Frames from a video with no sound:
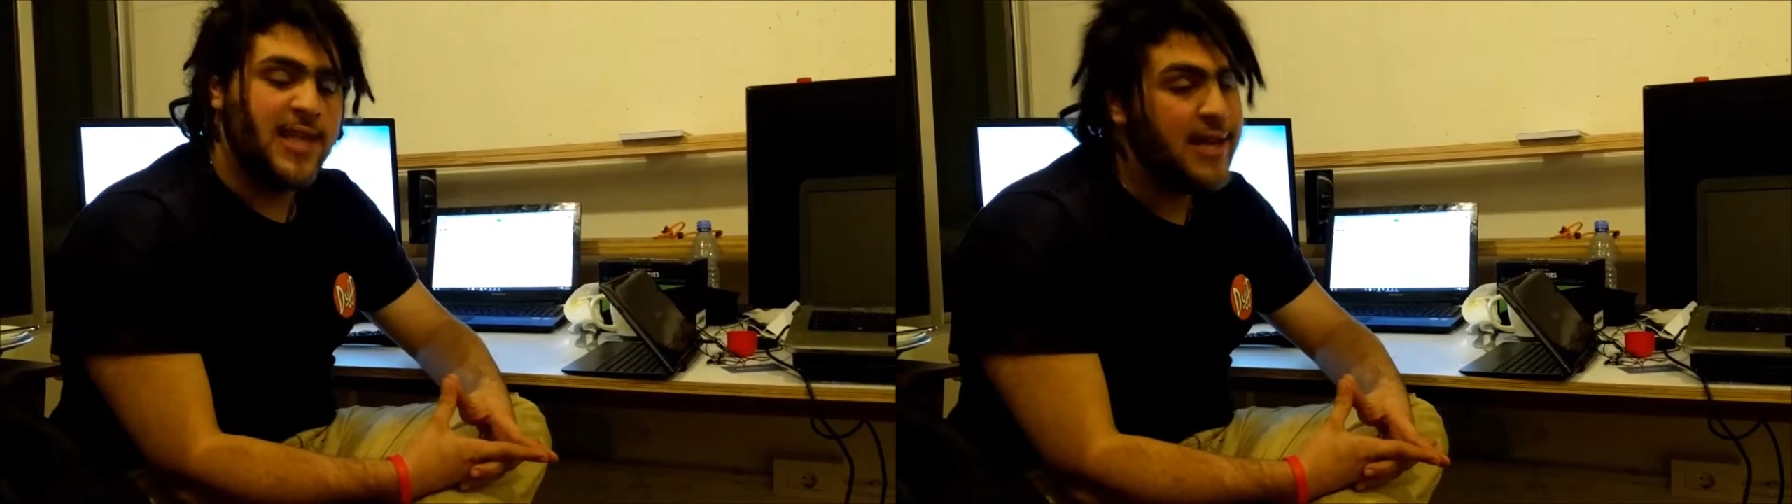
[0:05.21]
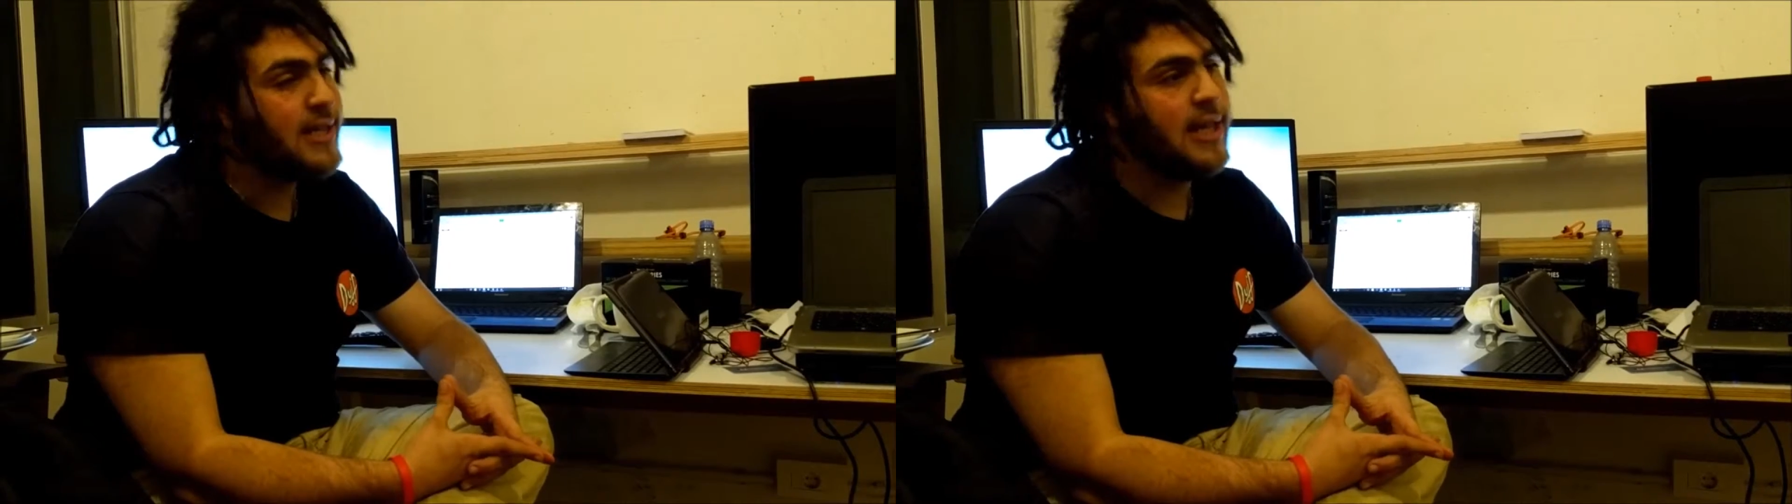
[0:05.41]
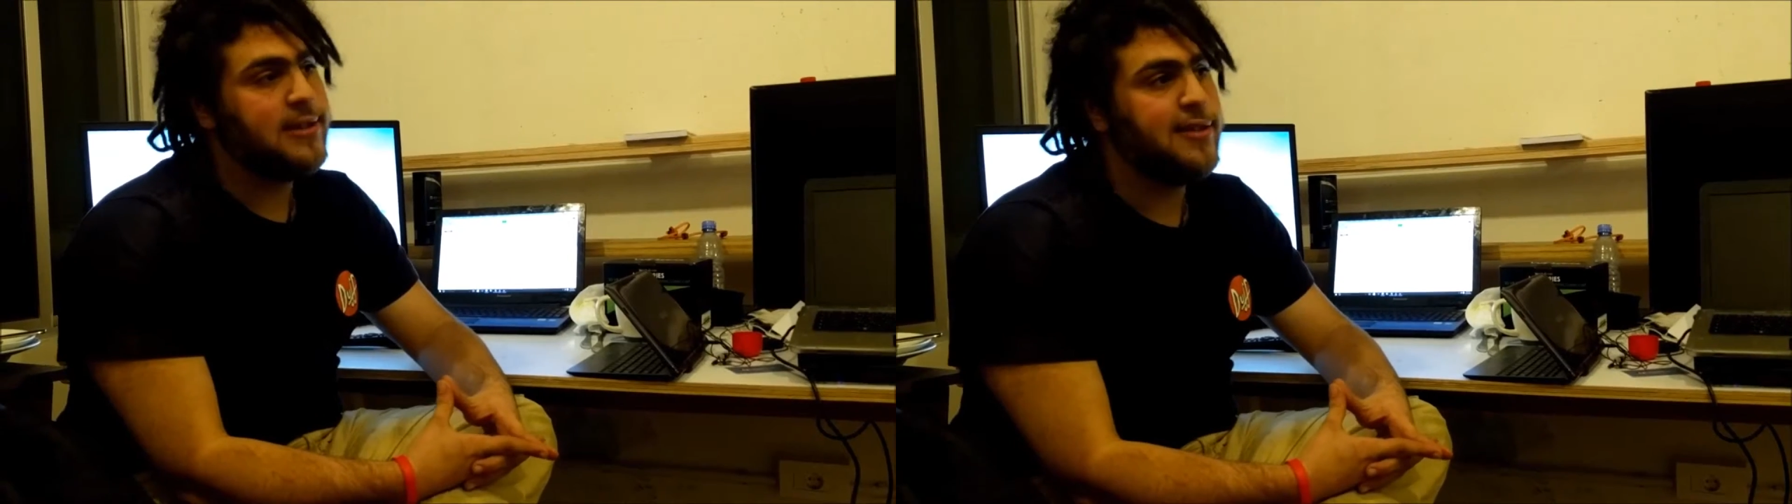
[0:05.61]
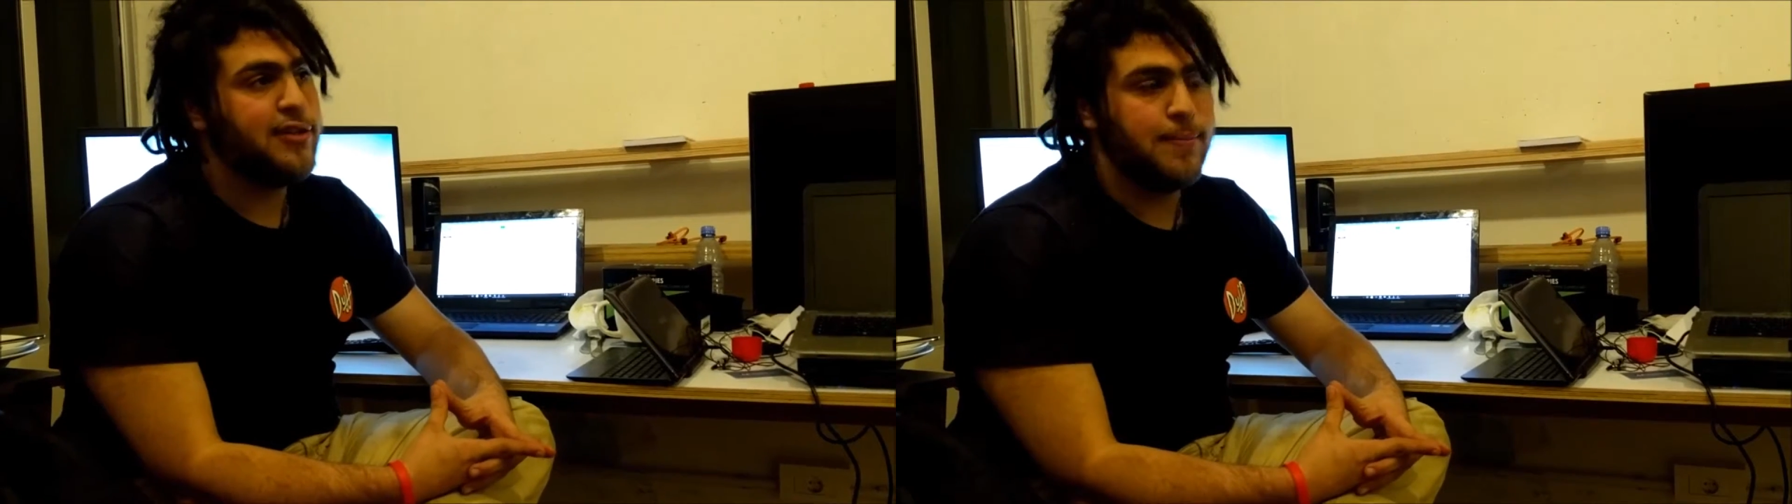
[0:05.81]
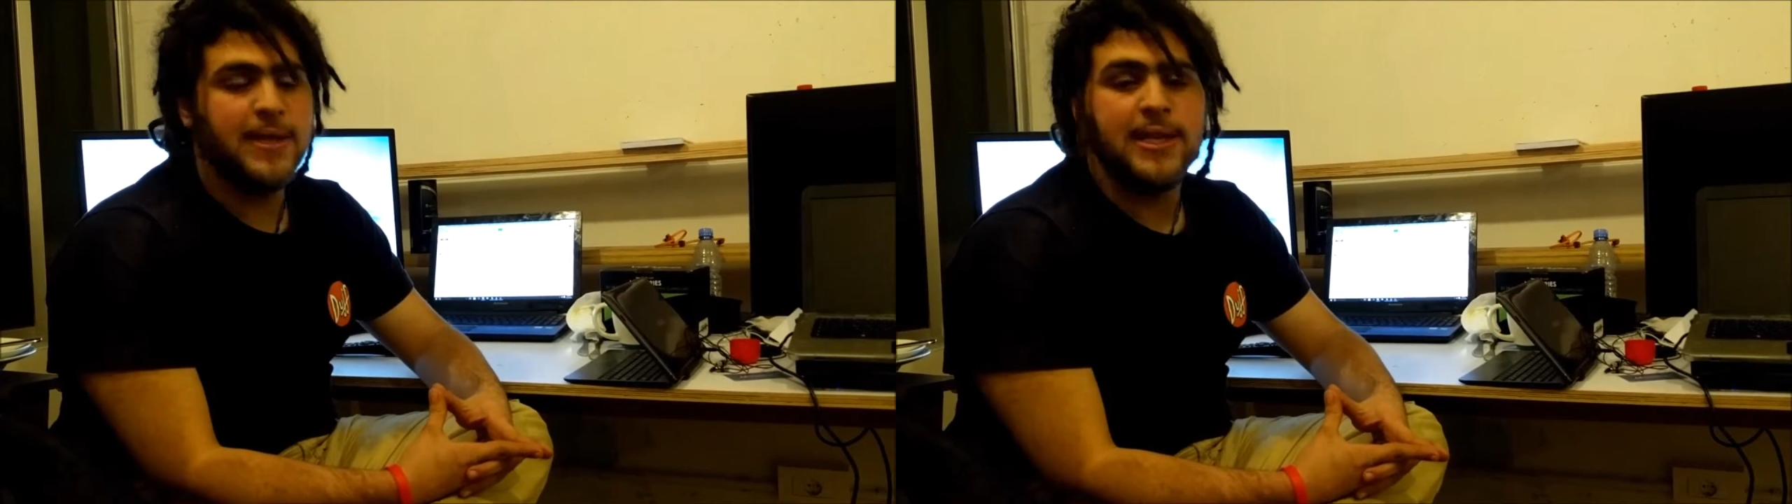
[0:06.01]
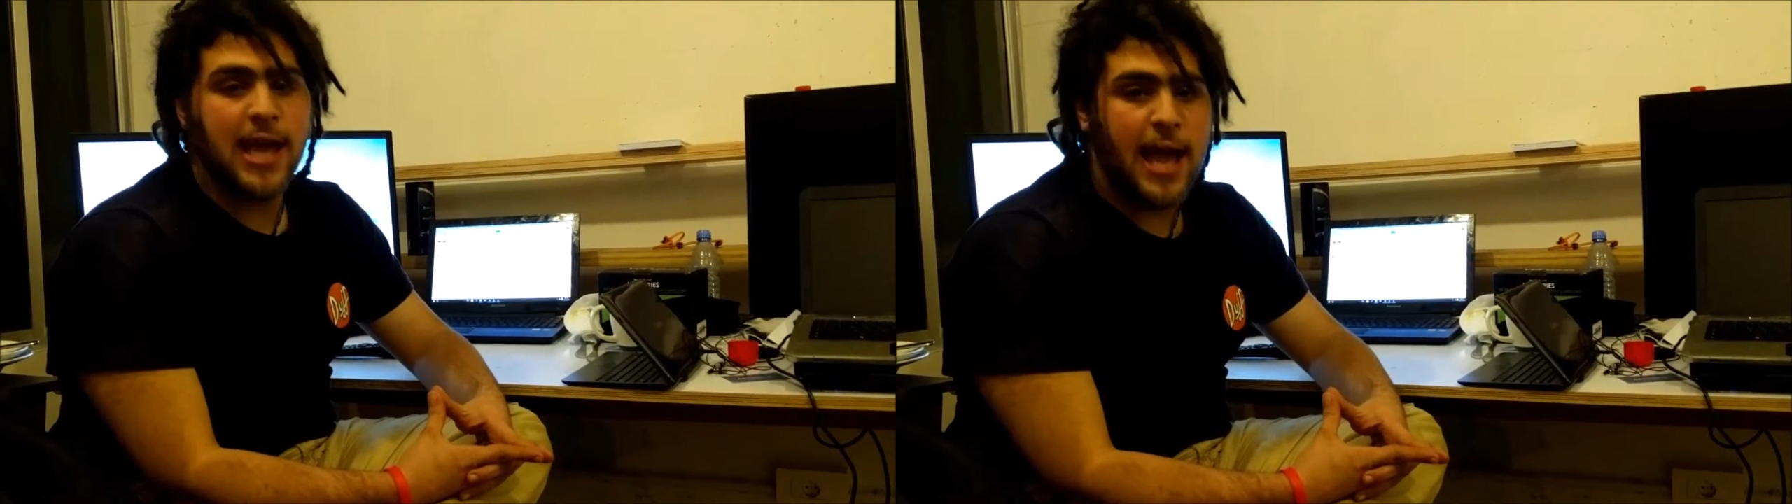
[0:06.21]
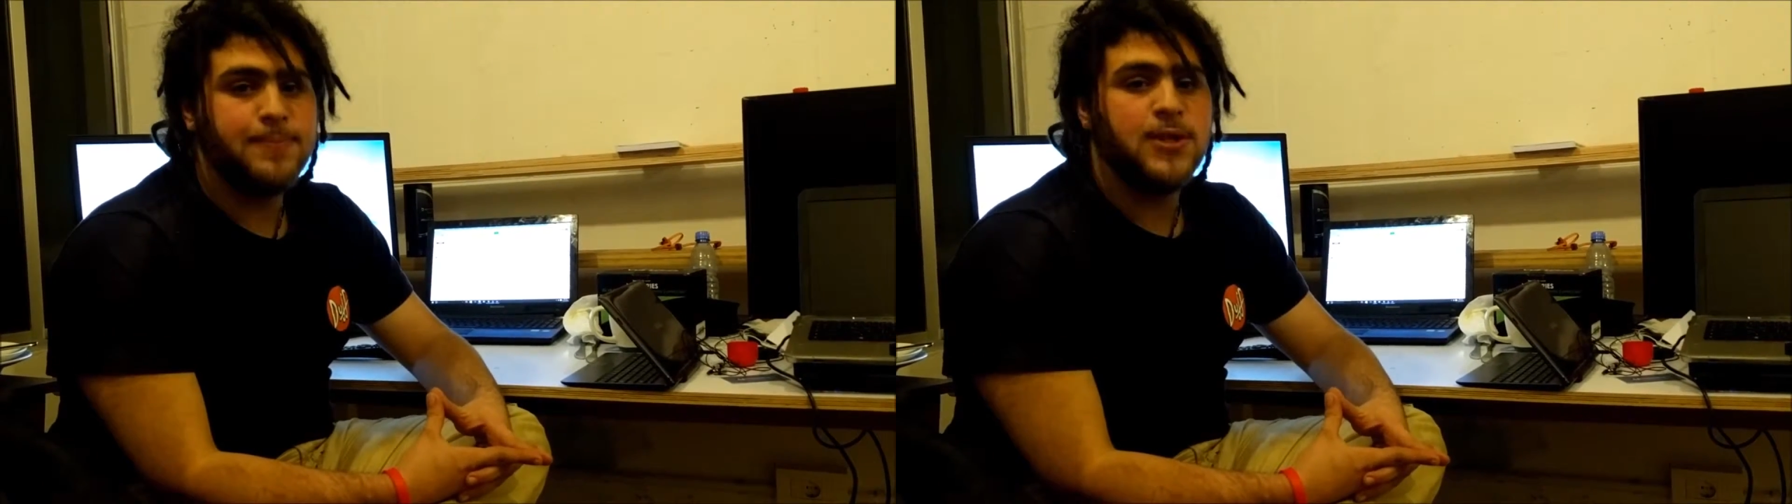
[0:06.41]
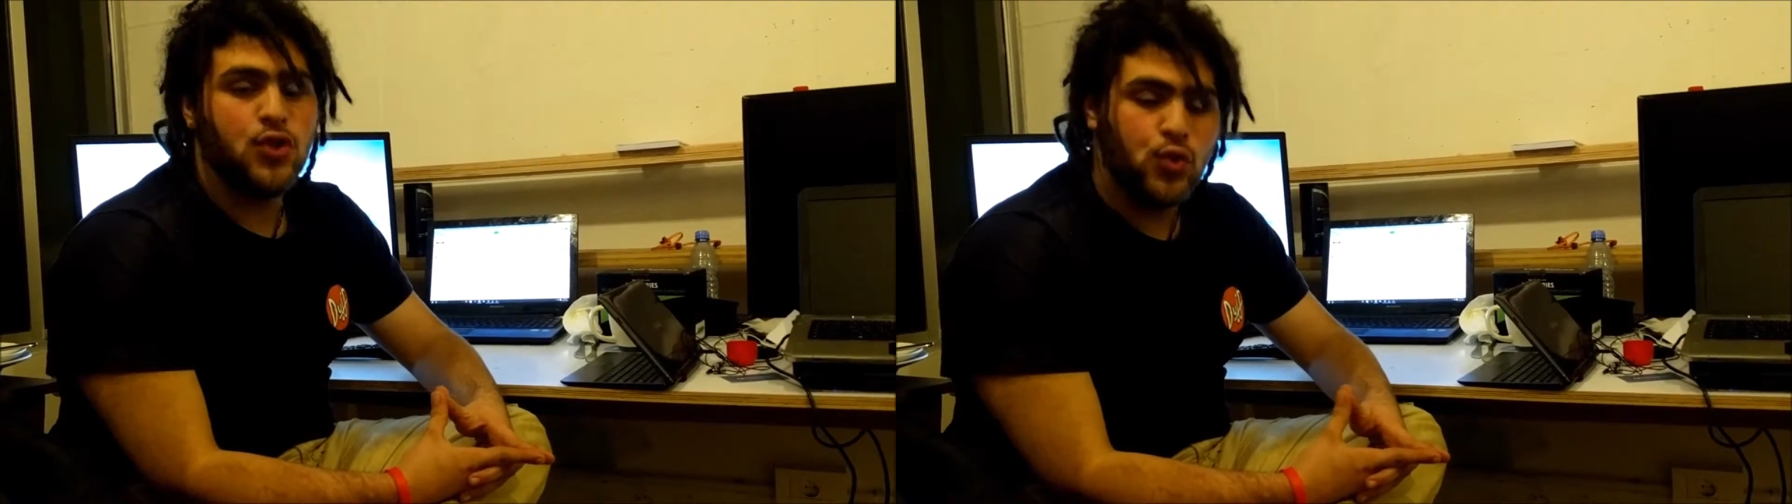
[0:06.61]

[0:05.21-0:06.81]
dedicated to building apps and